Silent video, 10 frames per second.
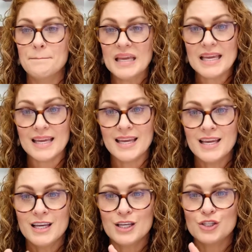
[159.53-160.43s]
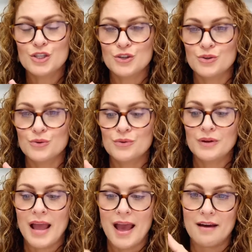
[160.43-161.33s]
be, do,
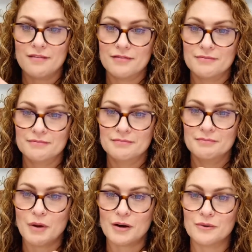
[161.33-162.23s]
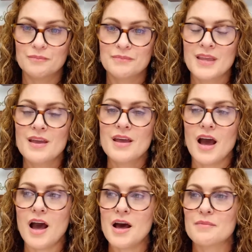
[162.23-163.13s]
have model.
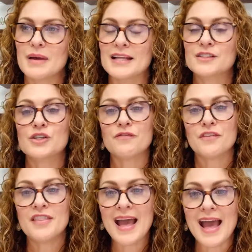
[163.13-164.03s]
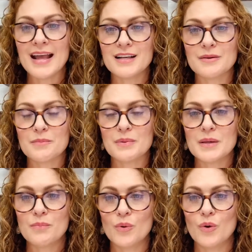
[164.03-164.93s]
And so for that,
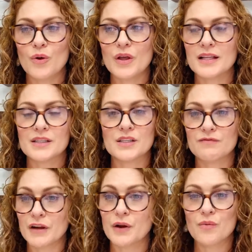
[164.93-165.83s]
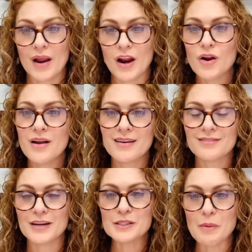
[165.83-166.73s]
people, it's a very rare, a
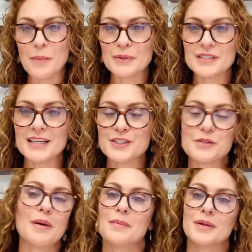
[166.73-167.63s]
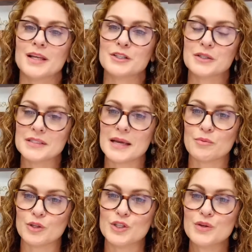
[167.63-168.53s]
very small percentage of the population that's
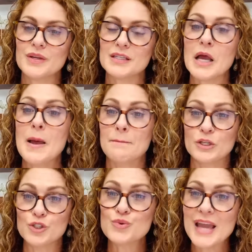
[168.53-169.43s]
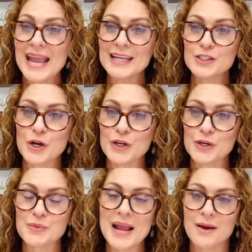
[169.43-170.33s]
able to do this, but you can turn it
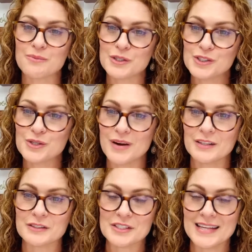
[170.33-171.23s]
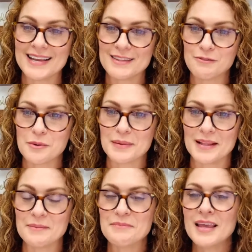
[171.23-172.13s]
around once you understand the
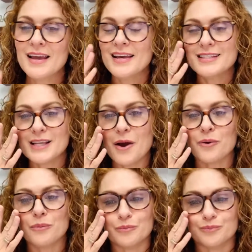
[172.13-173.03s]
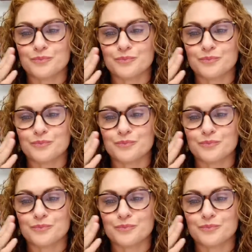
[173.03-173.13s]
formula. So